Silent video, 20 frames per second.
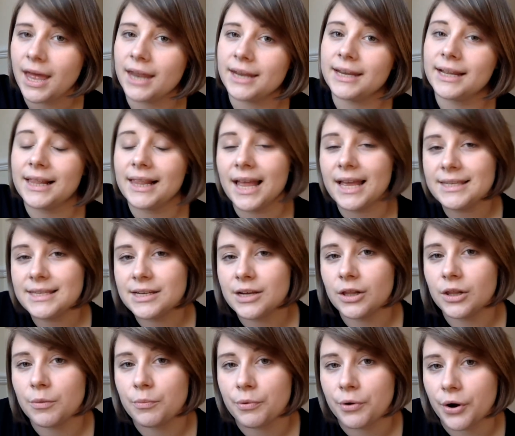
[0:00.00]
The
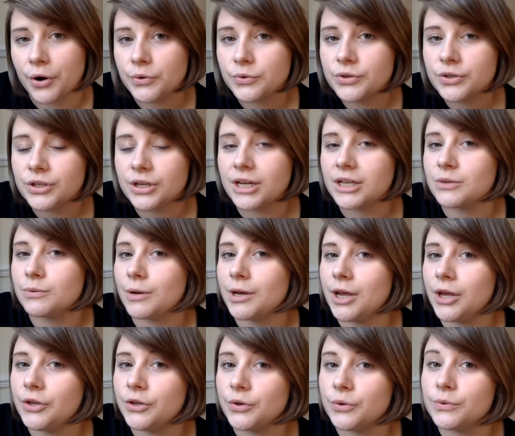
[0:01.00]
classical approach is when
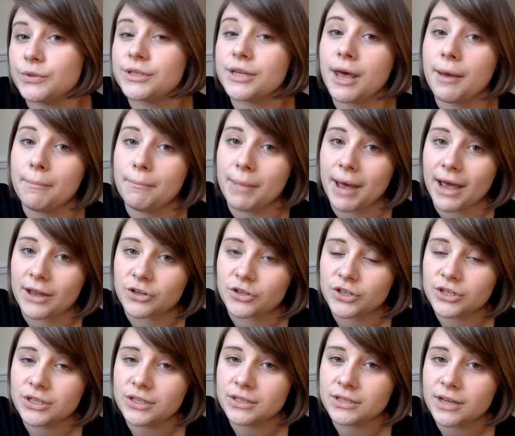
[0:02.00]
you use
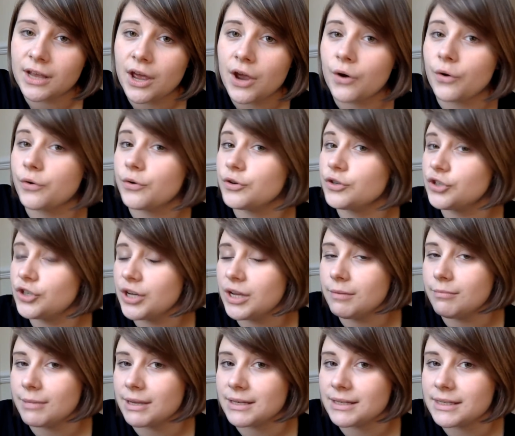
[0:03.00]
badges or
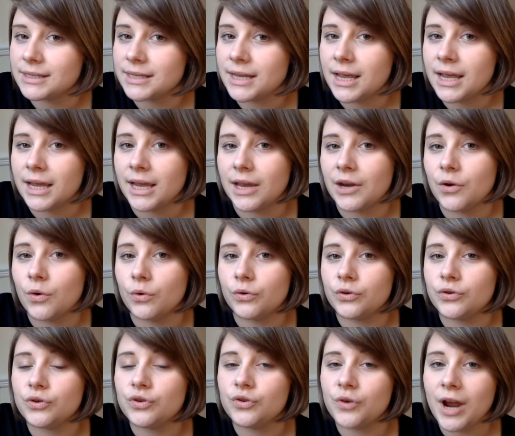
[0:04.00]
achievements in order
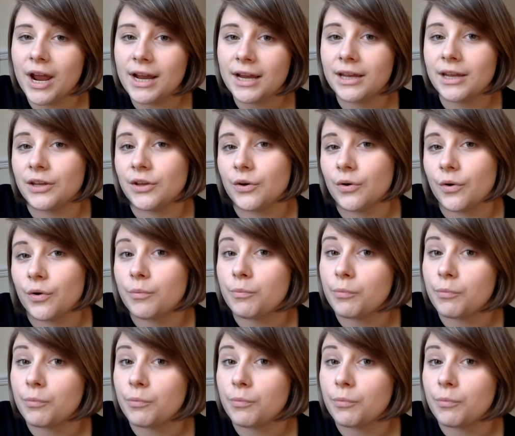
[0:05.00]
to track your